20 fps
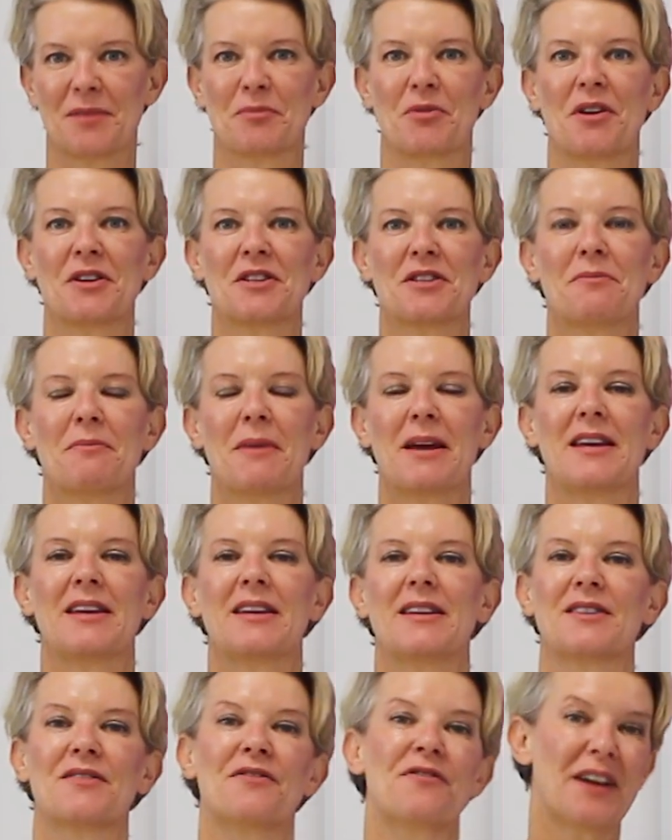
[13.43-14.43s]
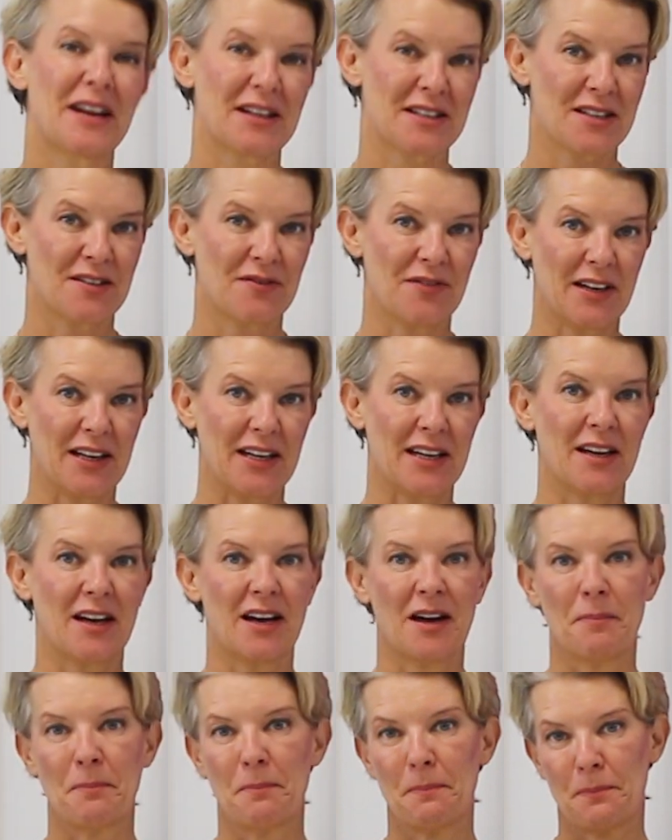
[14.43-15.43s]
I'm going to make it effectively
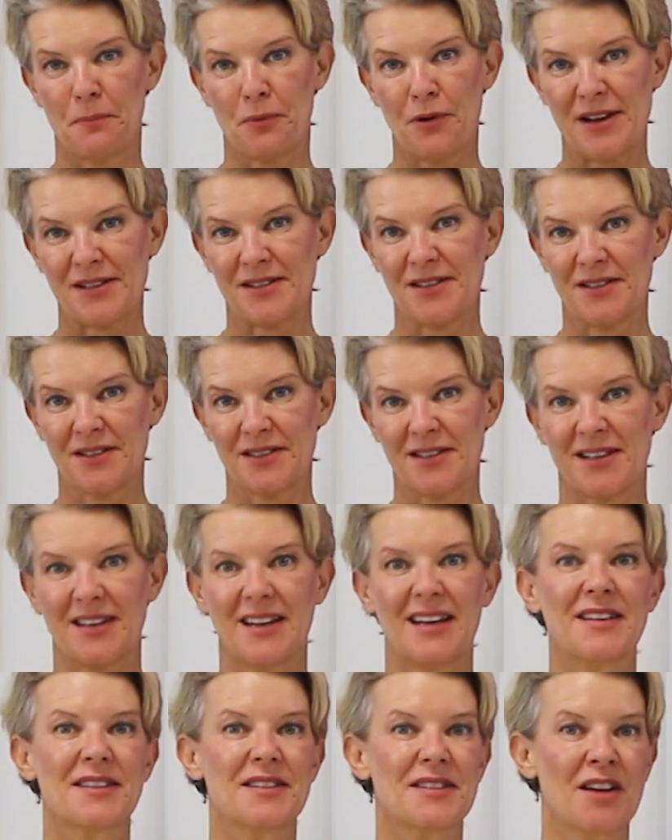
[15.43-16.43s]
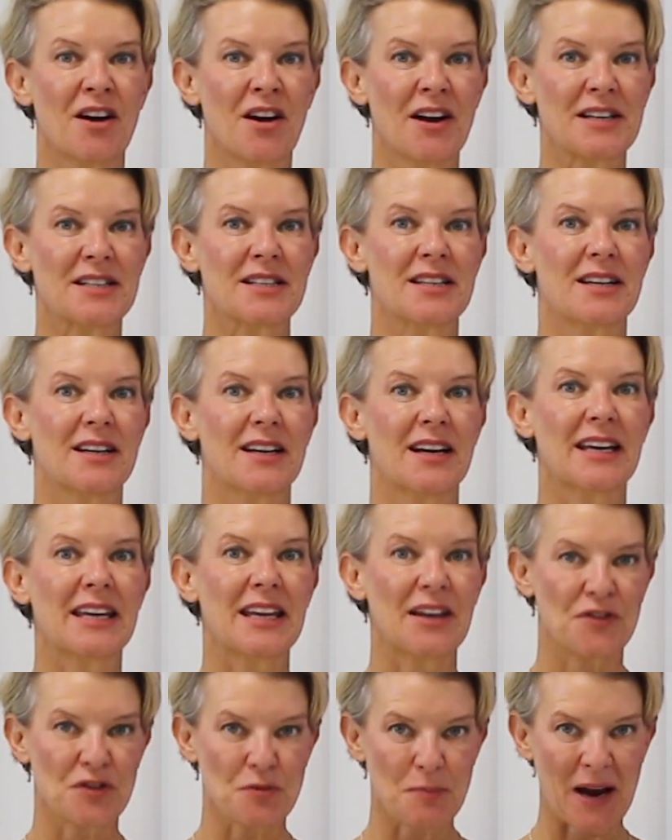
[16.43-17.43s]
a present inside a
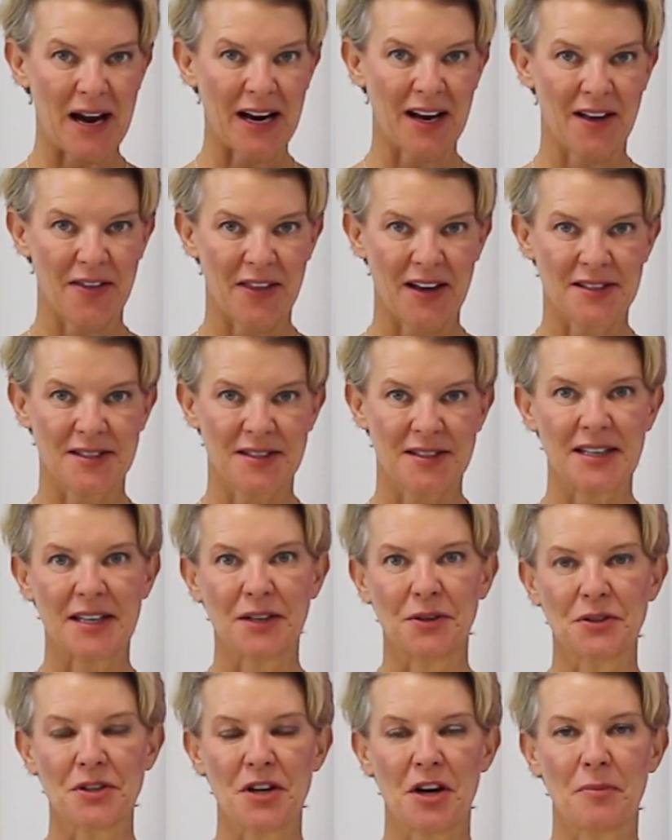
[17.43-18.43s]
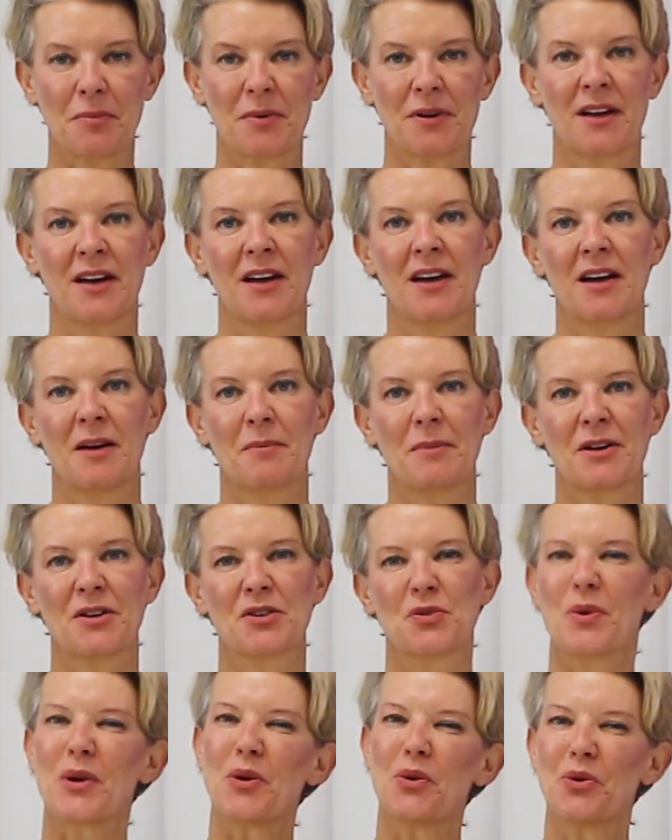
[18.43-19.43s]
gift bag that's sealed up,
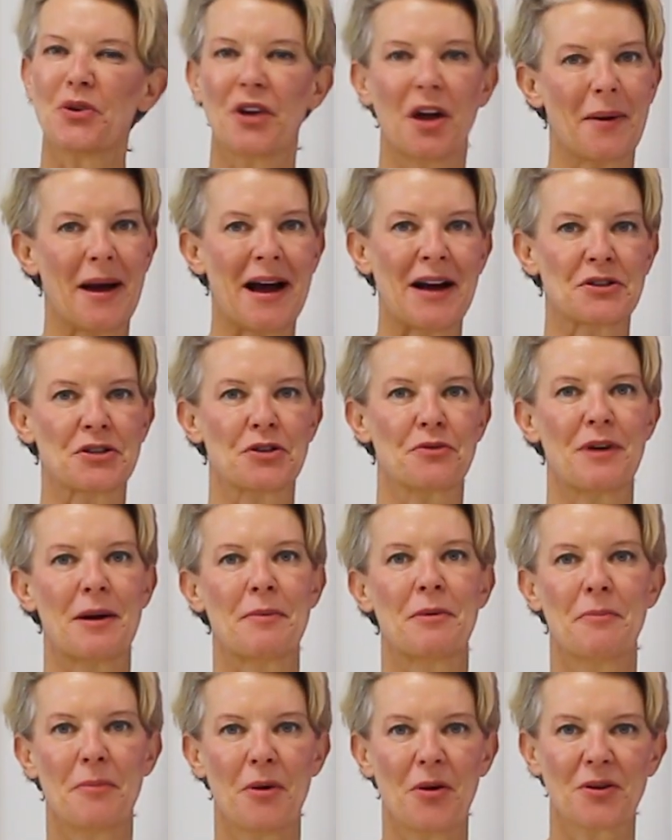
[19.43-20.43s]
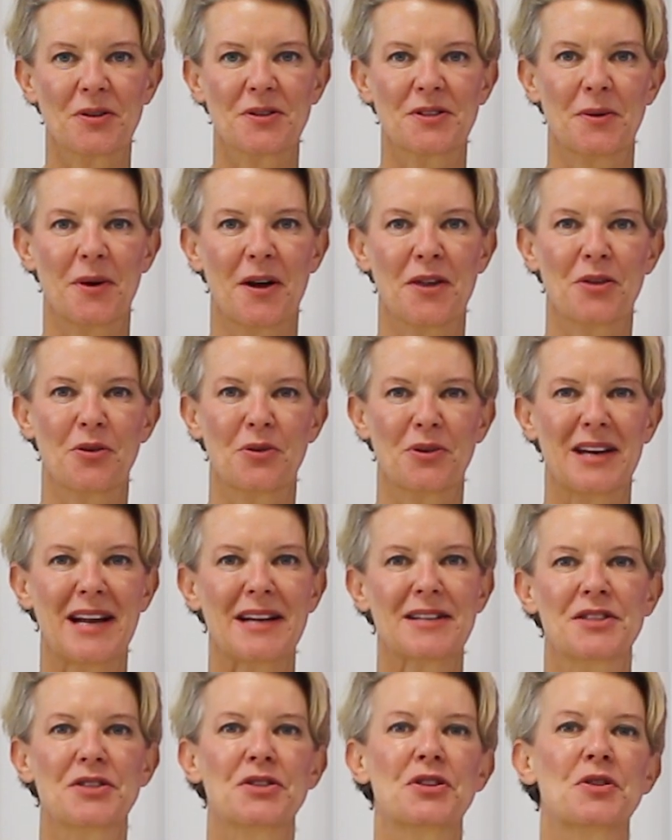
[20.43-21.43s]
because we all know how to wrap a box, so I thought
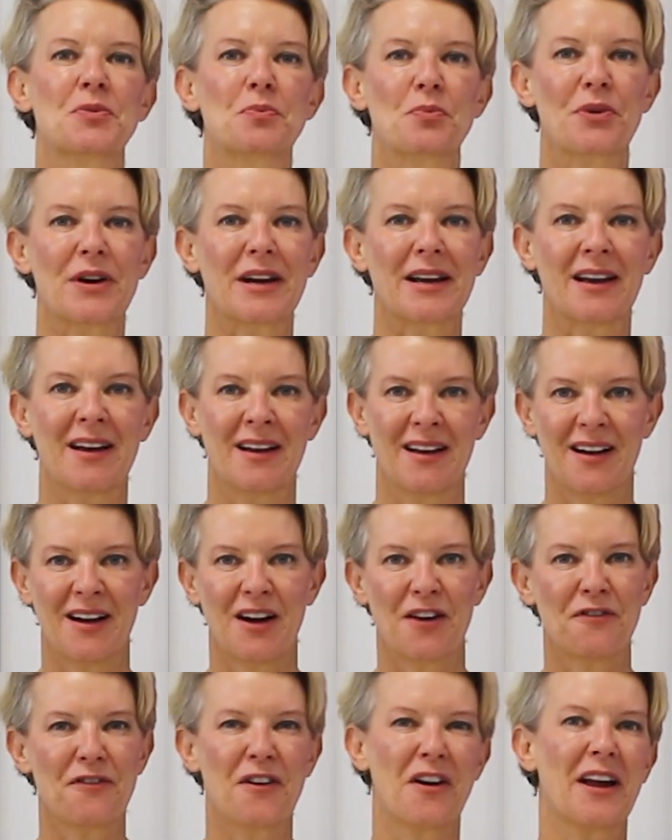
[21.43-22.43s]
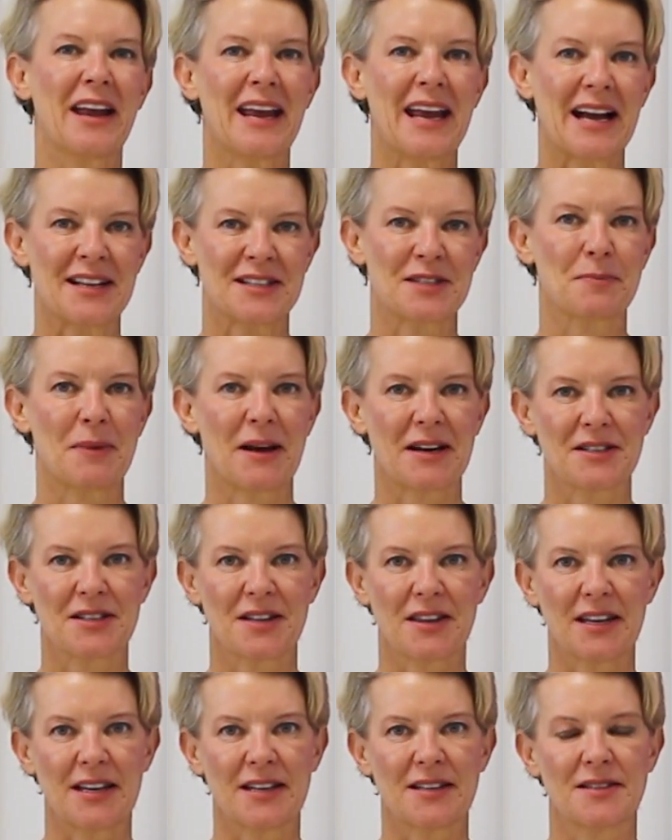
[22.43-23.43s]
let's just bring a funky aspect
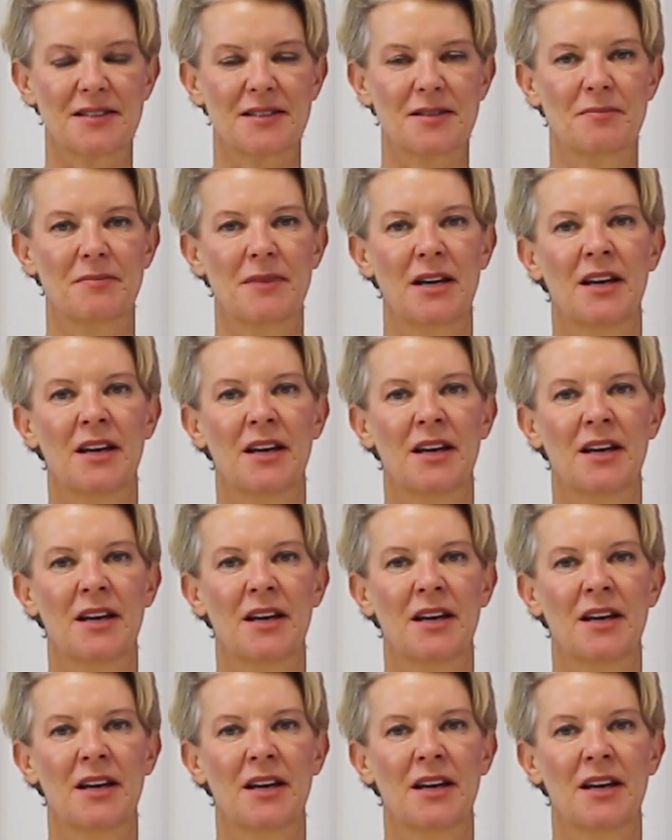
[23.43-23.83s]
to this.